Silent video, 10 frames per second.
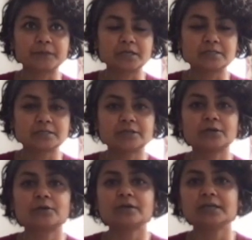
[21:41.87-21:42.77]

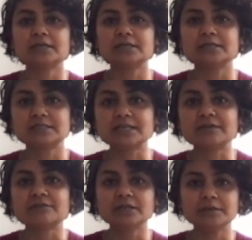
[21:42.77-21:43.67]
securely and
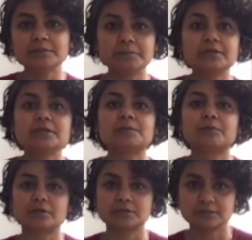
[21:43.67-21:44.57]
safely build
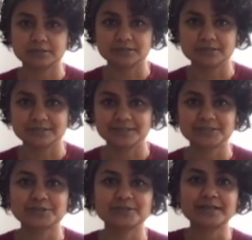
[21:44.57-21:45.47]
processes.
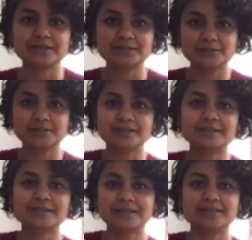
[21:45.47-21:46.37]
So that
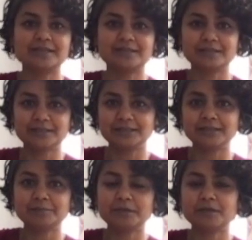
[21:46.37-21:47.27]

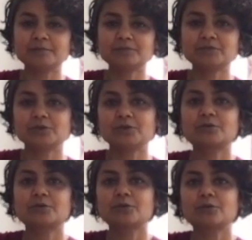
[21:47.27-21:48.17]
that becomes your
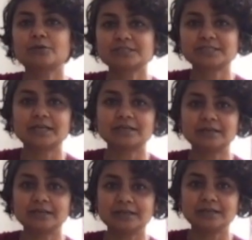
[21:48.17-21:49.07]
core
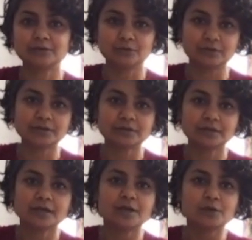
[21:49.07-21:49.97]
satellite unit,
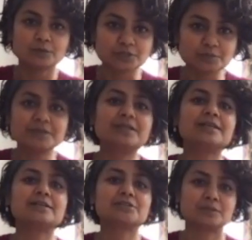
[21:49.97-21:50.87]
which is
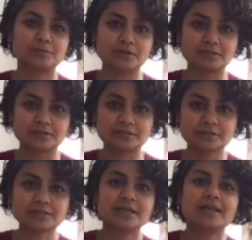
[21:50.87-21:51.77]
building digital
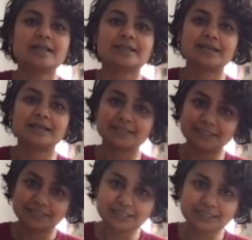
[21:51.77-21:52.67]
processes that
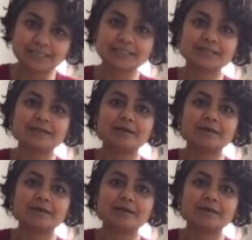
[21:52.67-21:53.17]
is still